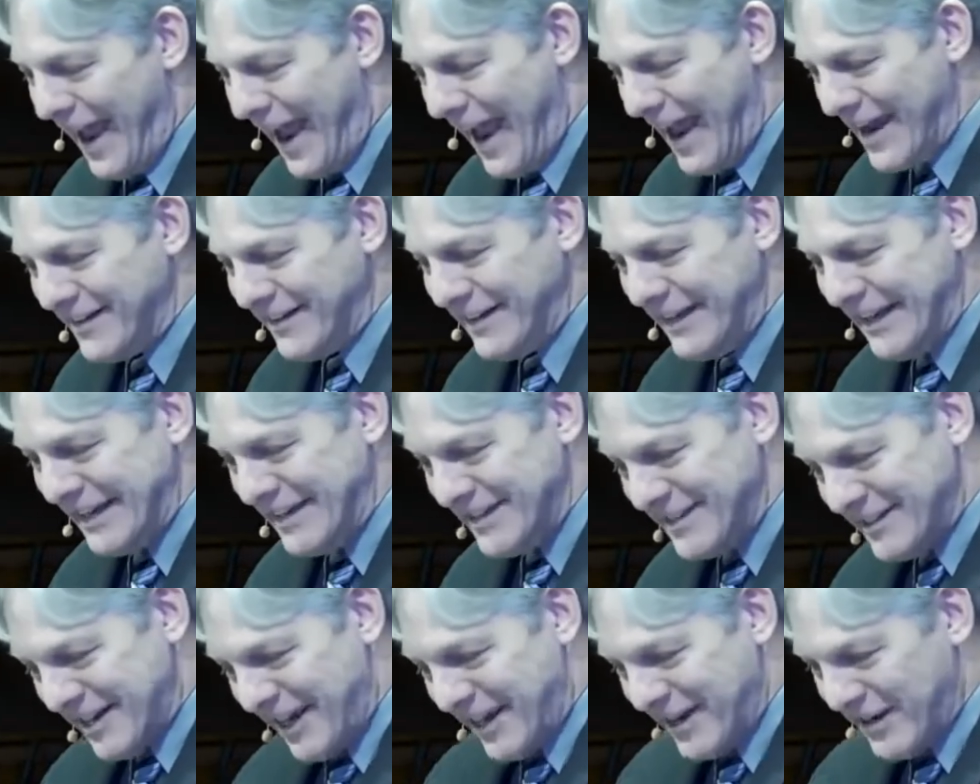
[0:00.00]
and
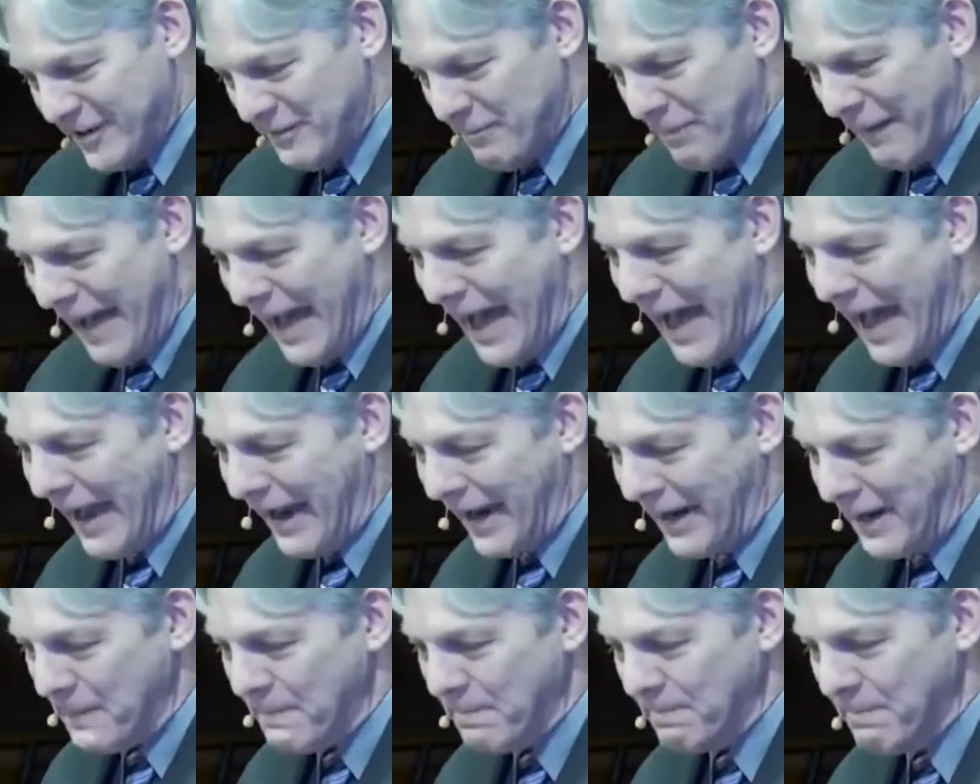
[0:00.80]
he said
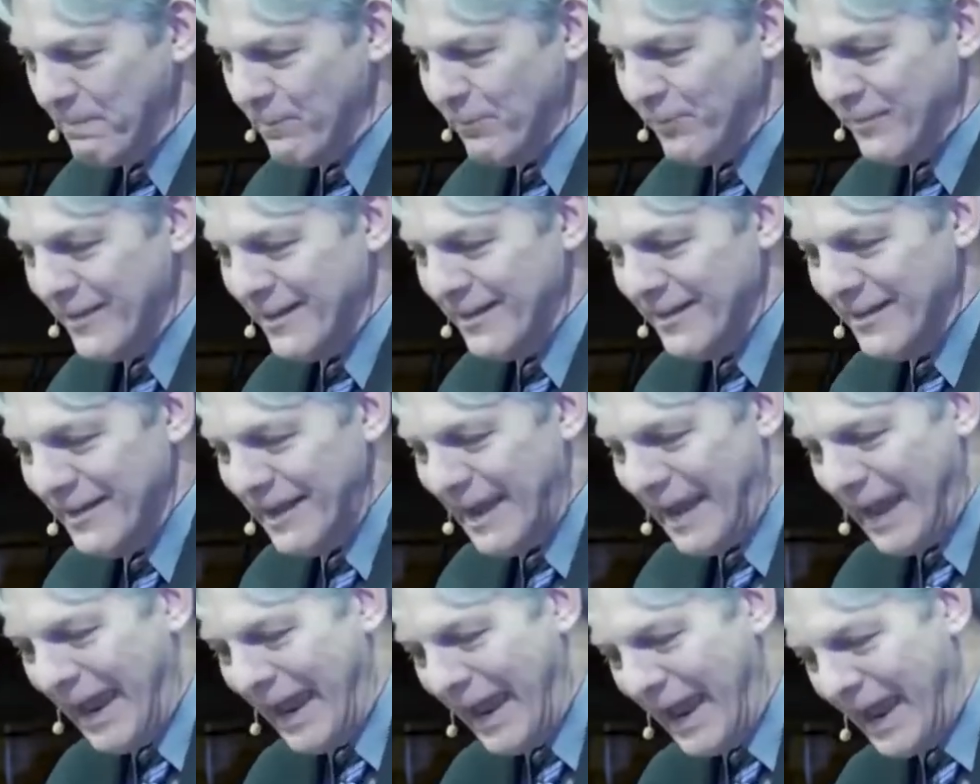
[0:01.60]
goodbye.
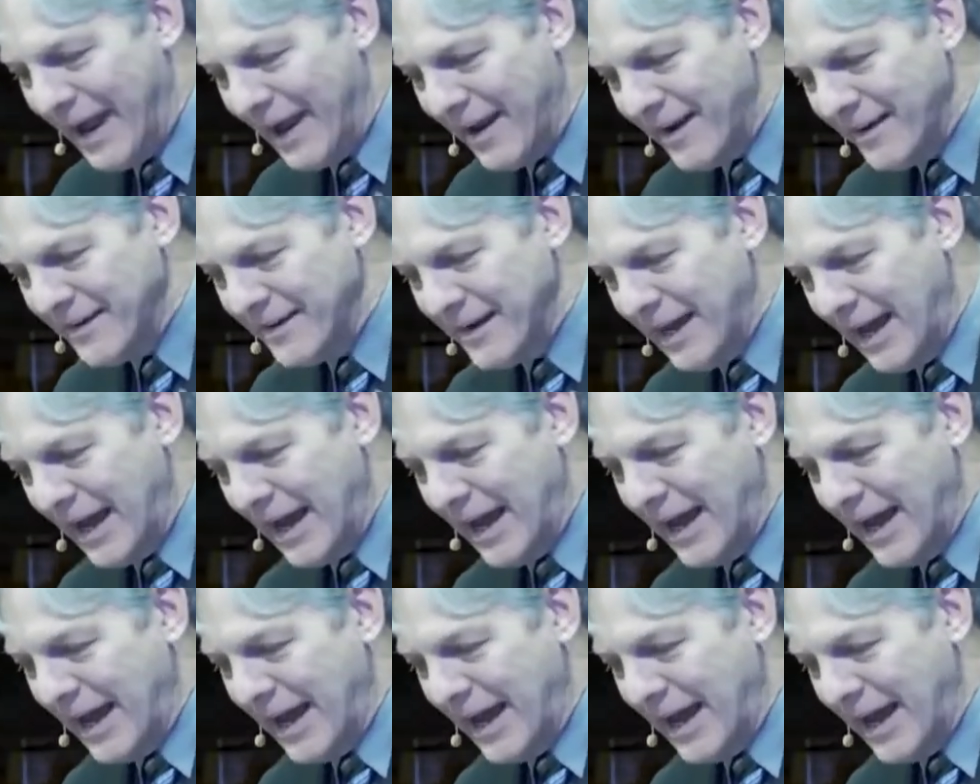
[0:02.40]
And